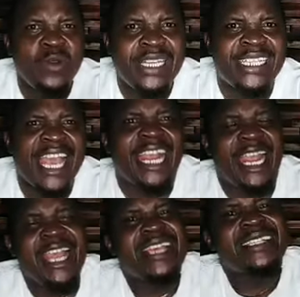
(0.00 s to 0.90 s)
We take
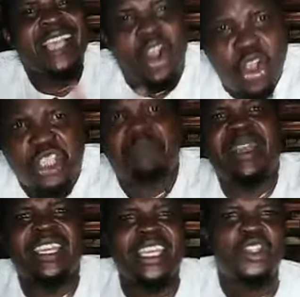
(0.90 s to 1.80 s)
the
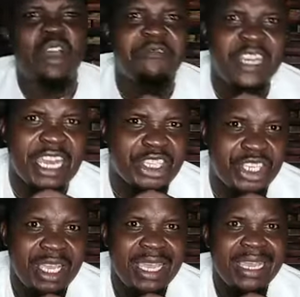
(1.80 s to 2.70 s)
gospel into a
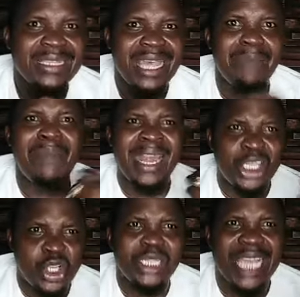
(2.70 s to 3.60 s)
village. The man
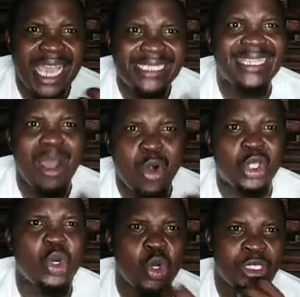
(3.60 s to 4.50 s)
saw the idea
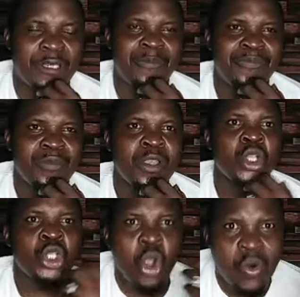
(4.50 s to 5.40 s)
was good,
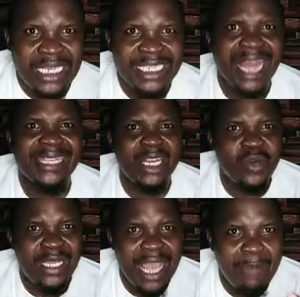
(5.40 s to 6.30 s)
so we started
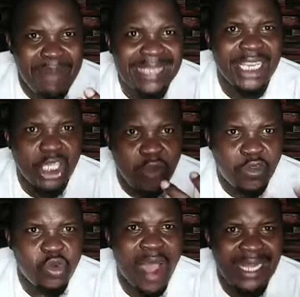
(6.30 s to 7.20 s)
with a budget of
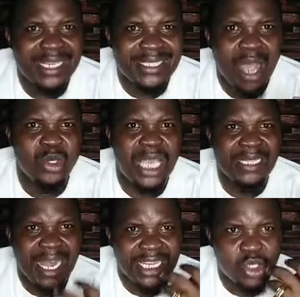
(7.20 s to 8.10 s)
two hundred thousand.
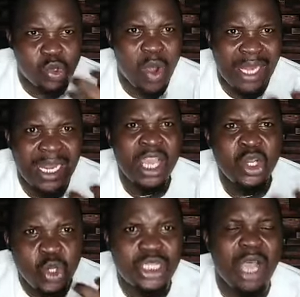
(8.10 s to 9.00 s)
That is two
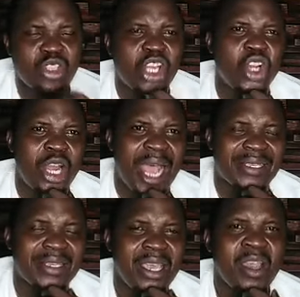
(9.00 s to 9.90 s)
thousand
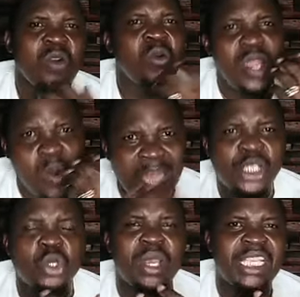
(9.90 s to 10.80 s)
dollars. We went
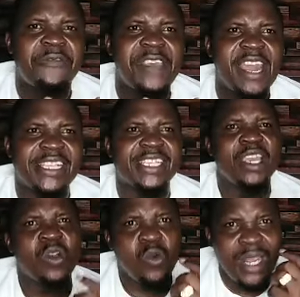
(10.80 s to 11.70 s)
to his village.
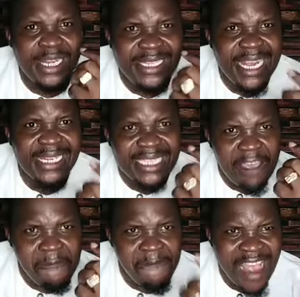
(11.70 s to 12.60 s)
We did
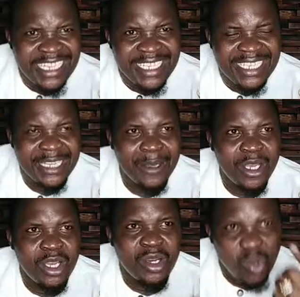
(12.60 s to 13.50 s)
the first
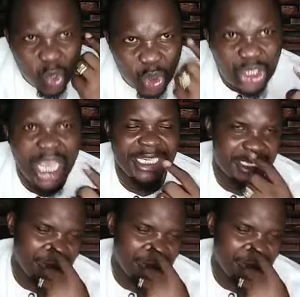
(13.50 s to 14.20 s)
crusade.